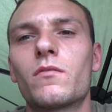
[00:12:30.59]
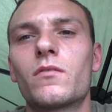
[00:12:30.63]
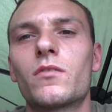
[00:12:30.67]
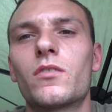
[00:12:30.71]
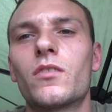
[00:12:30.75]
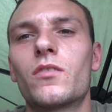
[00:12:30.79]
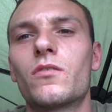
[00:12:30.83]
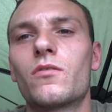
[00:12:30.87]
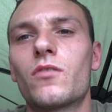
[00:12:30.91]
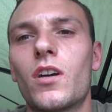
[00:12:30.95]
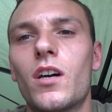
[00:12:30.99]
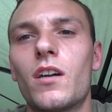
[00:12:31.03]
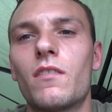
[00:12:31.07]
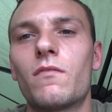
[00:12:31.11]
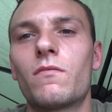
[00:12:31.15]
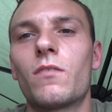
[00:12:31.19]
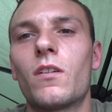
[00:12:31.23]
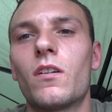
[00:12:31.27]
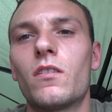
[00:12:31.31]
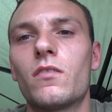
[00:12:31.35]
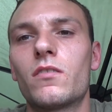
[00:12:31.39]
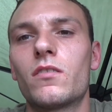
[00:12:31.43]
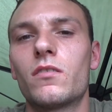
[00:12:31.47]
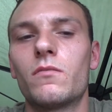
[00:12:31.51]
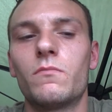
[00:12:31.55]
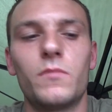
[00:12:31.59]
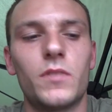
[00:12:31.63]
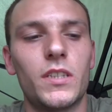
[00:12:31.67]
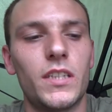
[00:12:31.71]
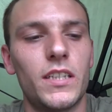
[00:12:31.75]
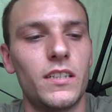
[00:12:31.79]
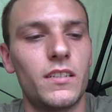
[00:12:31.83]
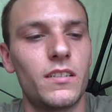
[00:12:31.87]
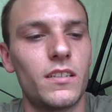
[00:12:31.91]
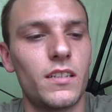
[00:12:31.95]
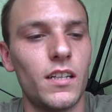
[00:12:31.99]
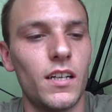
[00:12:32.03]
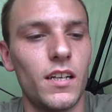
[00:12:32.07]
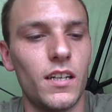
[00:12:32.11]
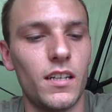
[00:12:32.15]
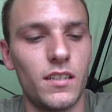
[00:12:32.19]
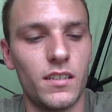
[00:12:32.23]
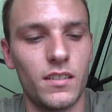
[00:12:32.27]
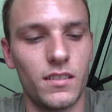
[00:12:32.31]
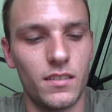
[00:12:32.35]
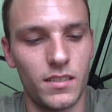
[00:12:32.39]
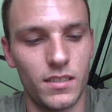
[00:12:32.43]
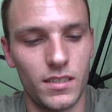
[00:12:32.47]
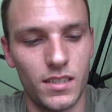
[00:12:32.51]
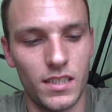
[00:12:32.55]
just try and throw some of this
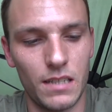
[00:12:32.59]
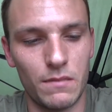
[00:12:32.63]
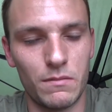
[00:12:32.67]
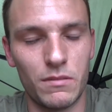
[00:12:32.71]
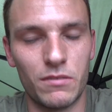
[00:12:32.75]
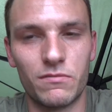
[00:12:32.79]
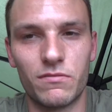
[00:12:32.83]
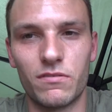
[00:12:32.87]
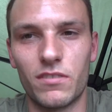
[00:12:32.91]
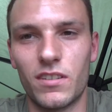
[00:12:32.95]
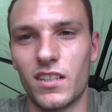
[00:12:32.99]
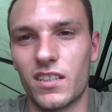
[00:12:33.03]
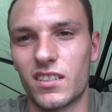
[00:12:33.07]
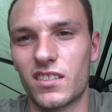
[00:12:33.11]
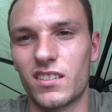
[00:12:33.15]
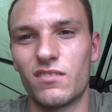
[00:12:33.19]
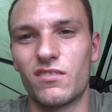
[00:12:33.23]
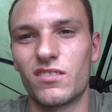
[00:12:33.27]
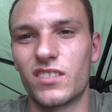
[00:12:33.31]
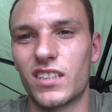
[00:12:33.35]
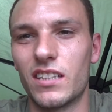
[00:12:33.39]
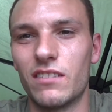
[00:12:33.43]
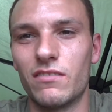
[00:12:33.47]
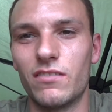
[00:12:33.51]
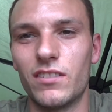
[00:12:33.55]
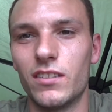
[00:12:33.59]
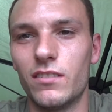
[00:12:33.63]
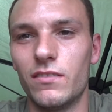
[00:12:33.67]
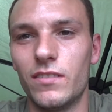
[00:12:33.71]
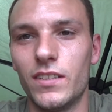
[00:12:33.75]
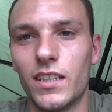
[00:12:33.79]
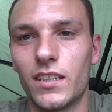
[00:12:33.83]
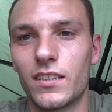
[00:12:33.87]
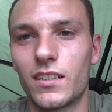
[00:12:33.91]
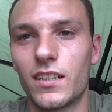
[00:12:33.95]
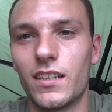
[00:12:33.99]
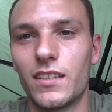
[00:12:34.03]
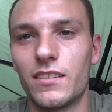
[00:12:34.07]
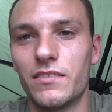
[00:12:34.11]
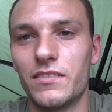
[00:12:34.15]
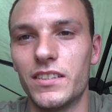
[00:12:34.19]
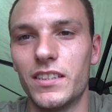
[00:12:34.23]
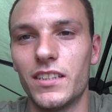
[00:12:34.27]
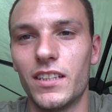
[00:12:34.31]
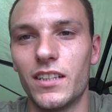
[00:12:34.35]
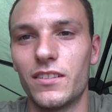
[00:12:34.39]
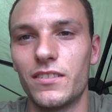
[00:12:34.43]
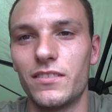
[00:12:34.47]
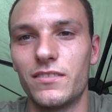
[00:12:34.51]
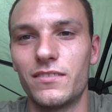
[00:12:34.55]
salmon fry, because I want to get rid of it. I don't
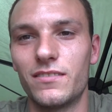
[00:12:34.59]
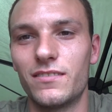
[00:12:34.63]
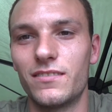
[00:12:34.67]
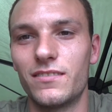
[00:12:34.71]
even know